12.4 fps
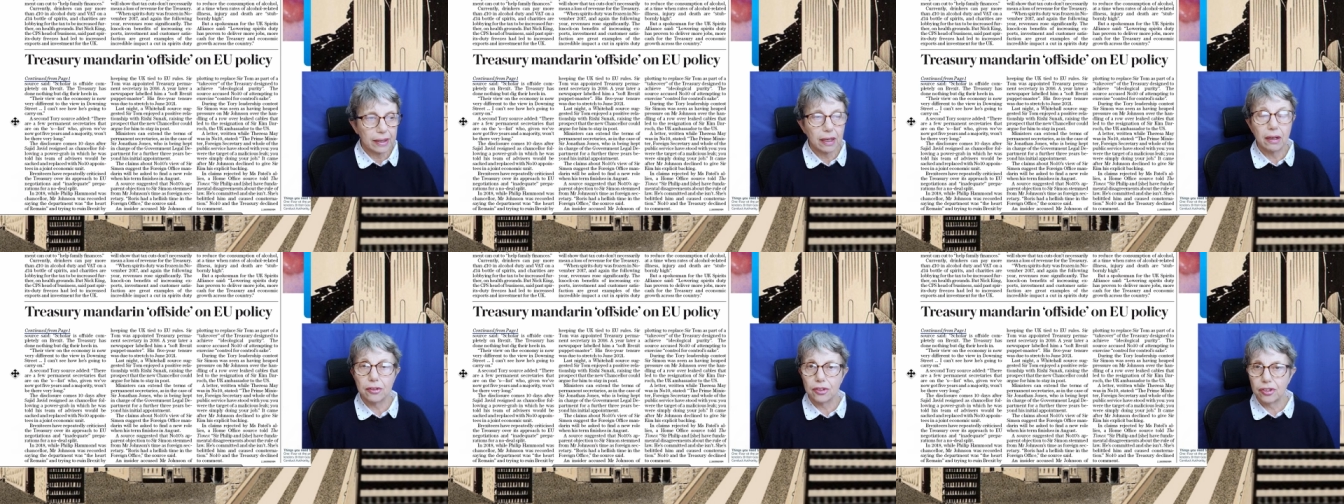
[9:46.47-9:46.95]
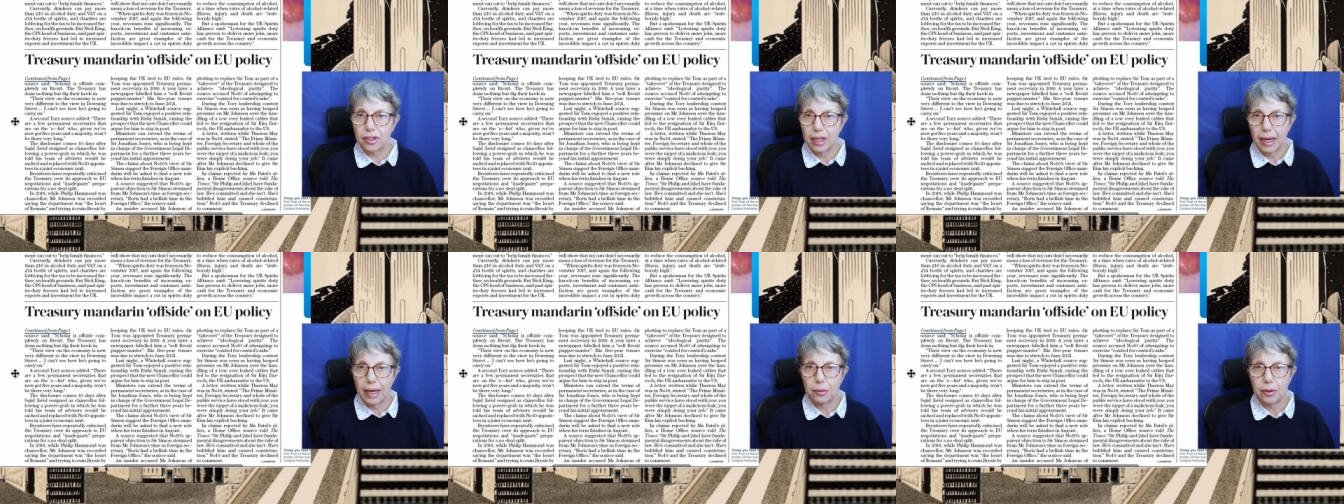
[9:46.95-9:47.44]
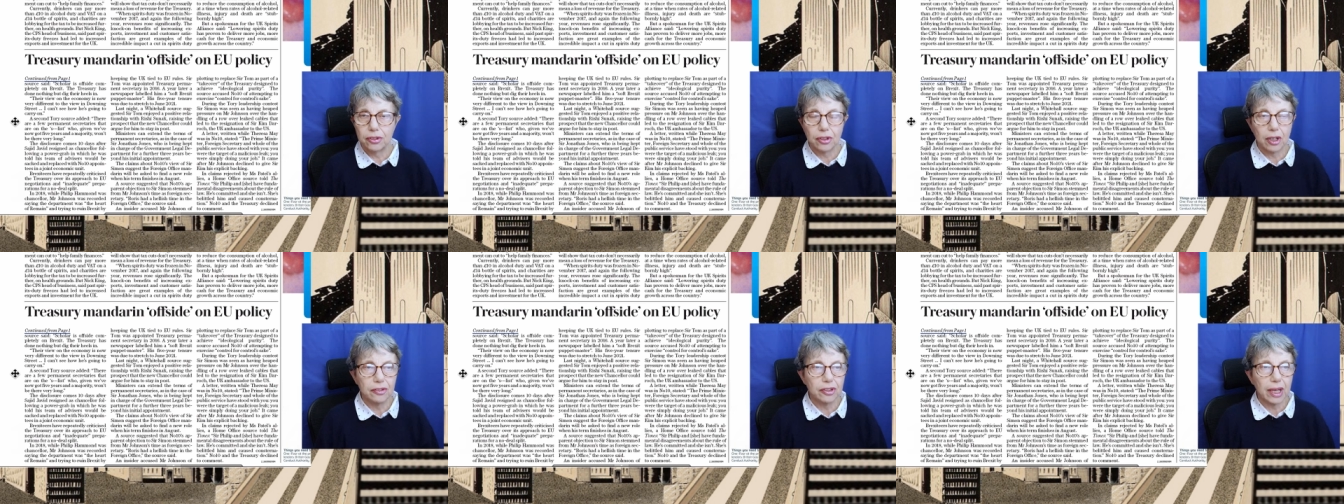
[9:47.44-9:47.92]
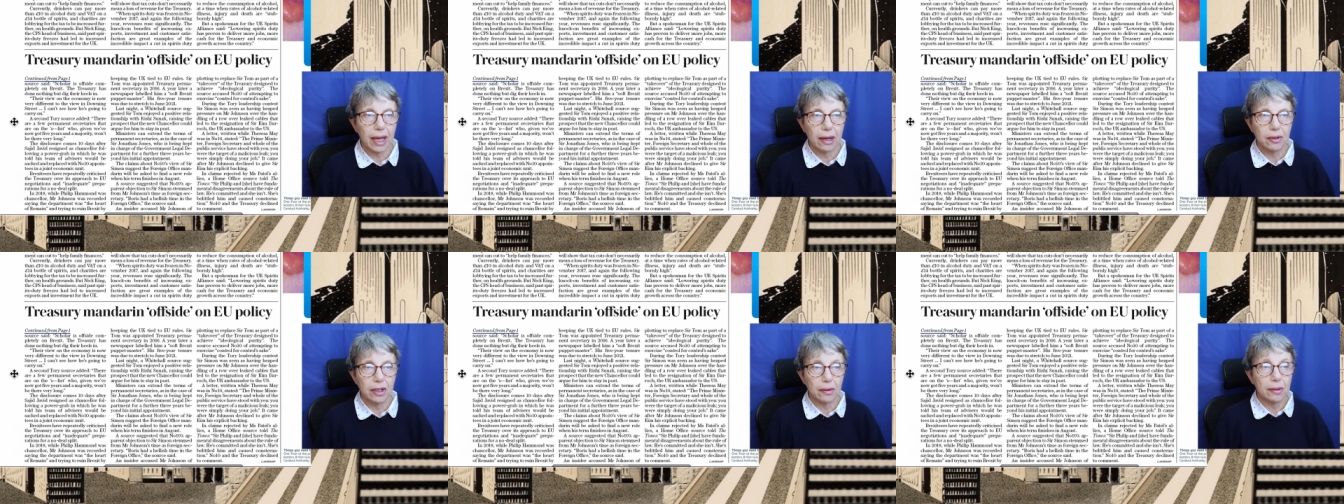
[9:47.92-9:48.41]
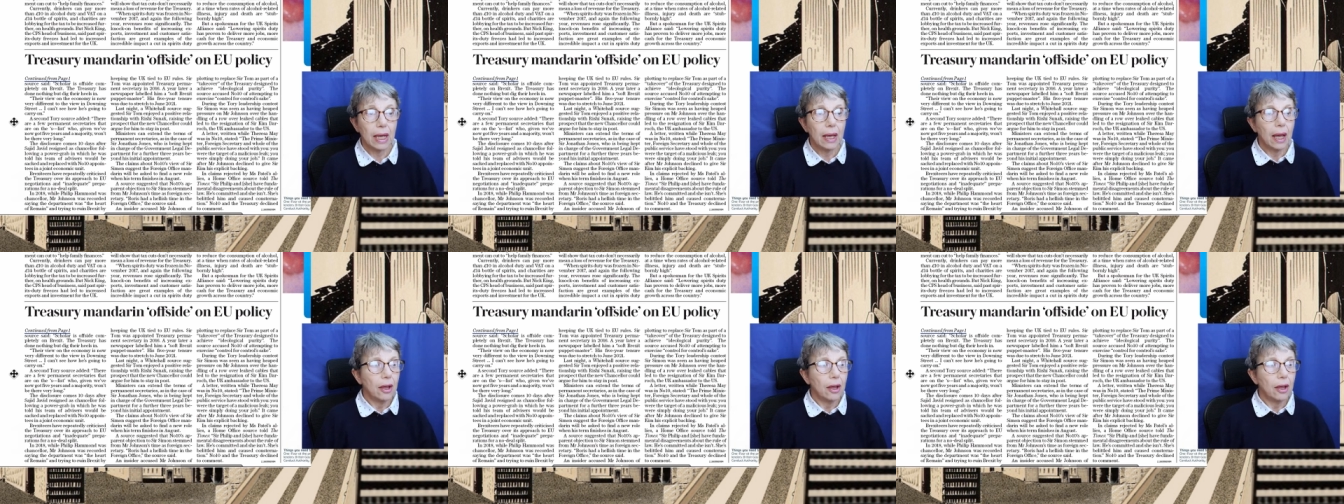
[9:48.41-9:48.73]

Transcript: I can't see how he's going to carry on.